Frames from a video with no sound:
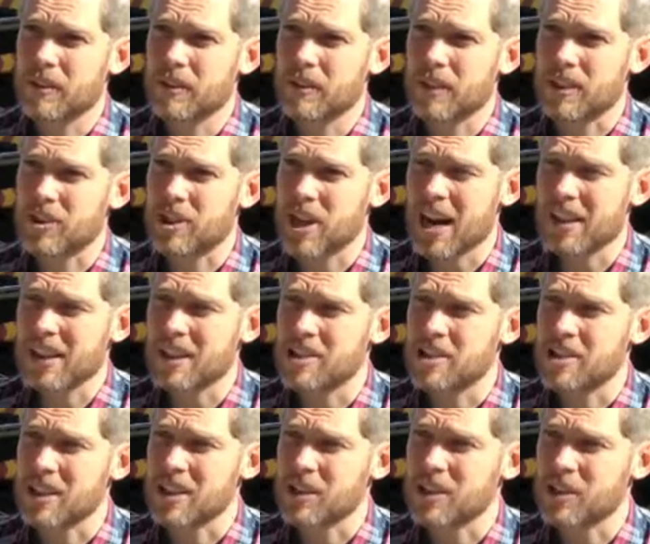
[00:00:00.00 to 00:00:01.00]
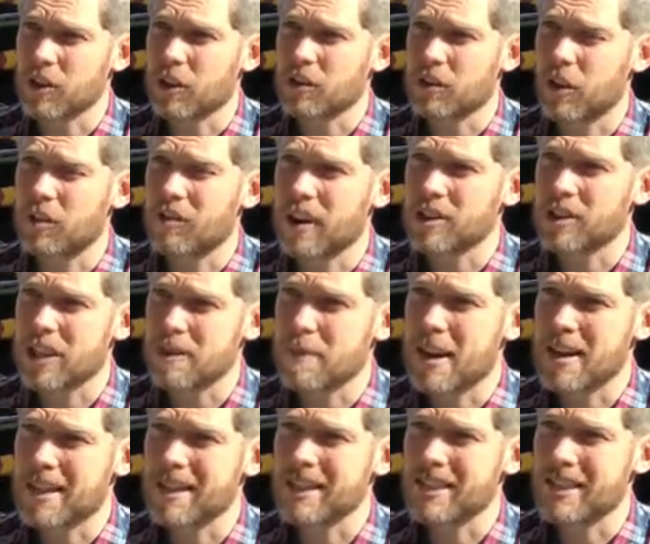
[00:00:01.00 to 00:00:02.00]
the challenges of, of actually
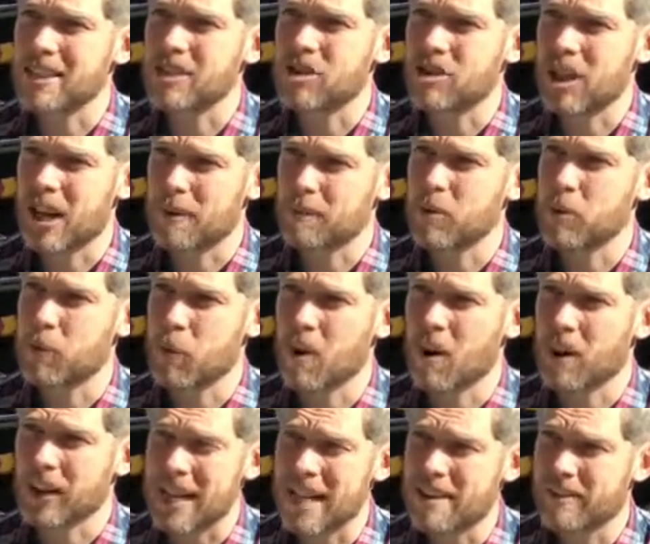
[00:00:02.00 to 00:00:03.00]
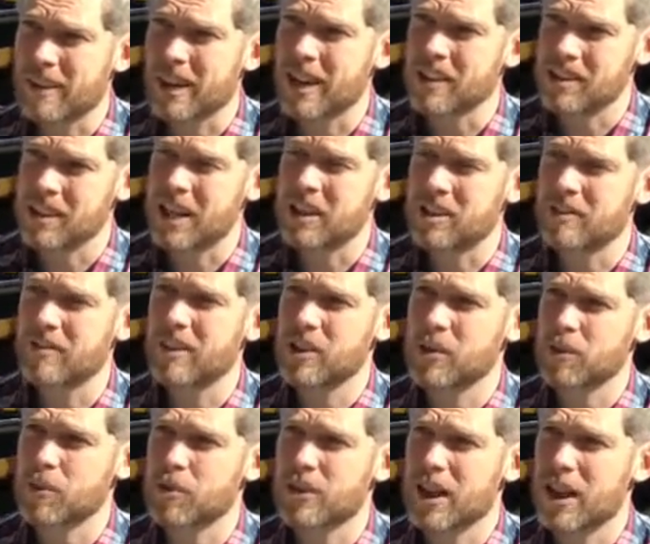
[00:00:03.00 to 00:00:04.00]
making these ships work, either as an
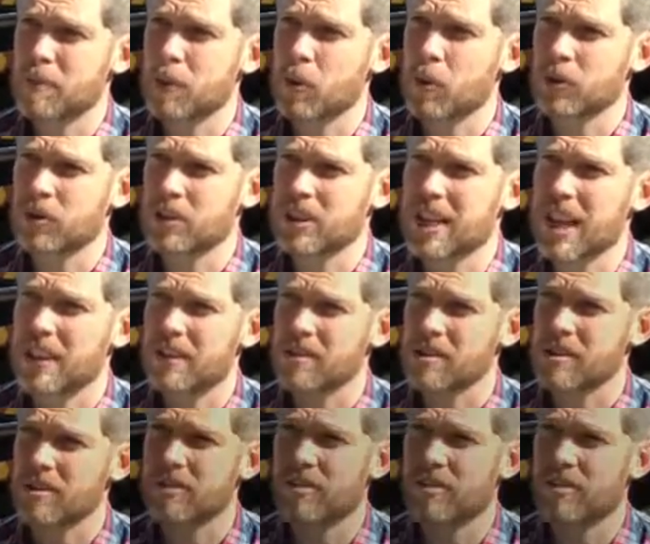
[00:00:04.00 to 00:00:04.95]
individual ship or together as a